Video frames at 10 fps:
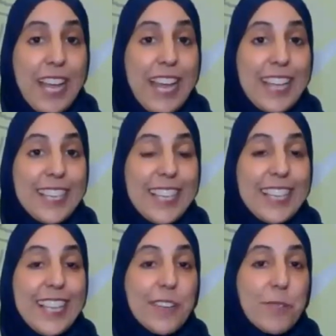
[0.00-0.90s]
And
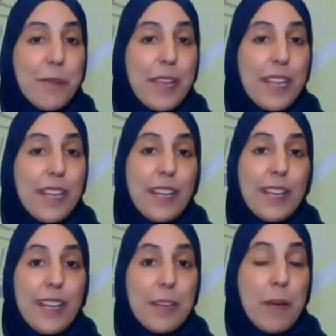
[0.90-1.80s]
in that way,
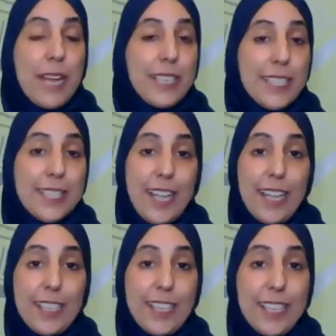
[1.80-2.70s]
in my
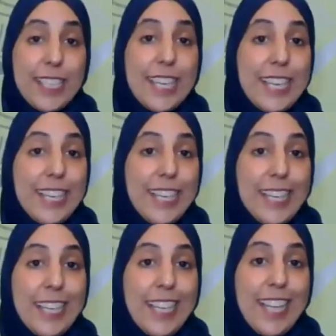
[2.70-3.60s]
understanding, is healing
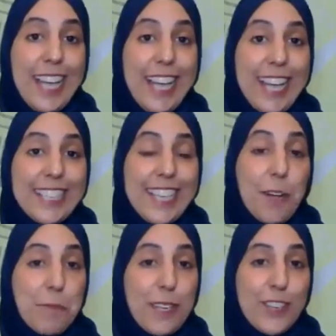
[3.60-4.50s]
and
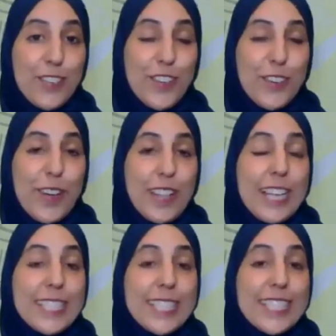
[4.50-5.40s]
helping. So
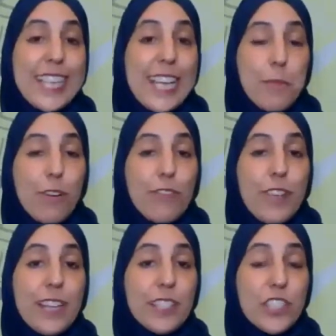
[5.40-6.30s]
Allah's name of
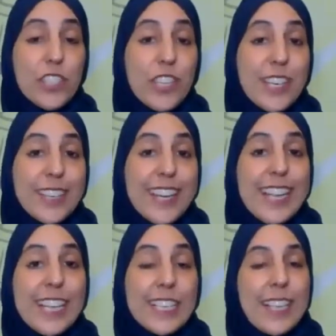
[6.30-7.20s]
Ya Nasir
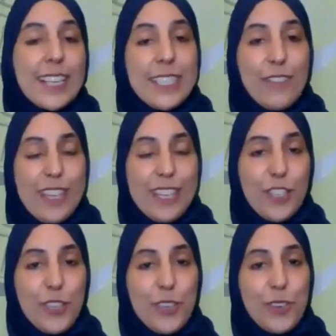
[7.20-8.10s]
is
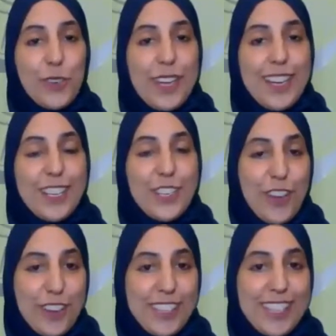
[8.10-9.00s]
activated through
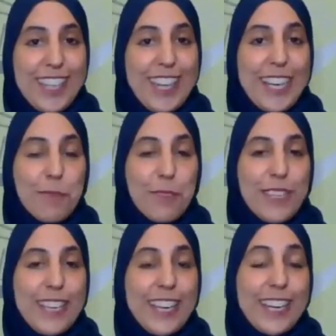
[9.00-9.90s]
Dorothy.
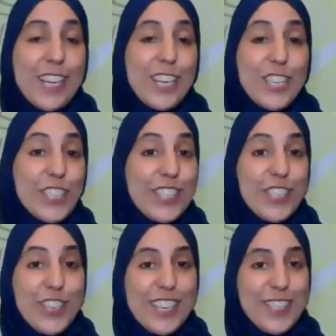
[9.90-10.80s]
Alhamdulillah. She's going to
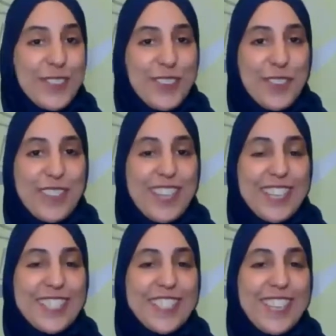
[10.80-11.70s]
share a story with
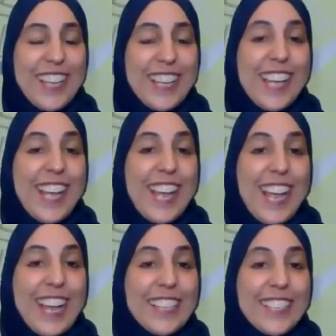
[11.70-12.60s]
us today
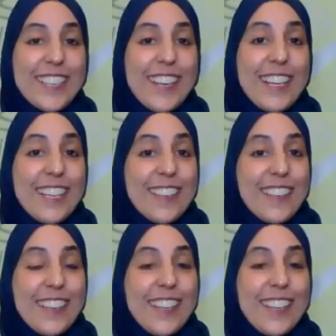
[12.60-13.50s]
and her
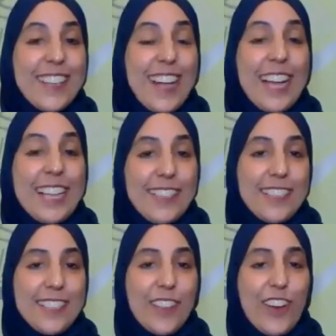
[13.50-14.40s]

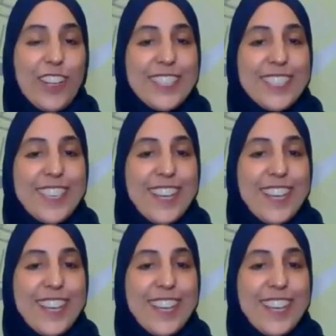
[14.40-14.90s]
guidance on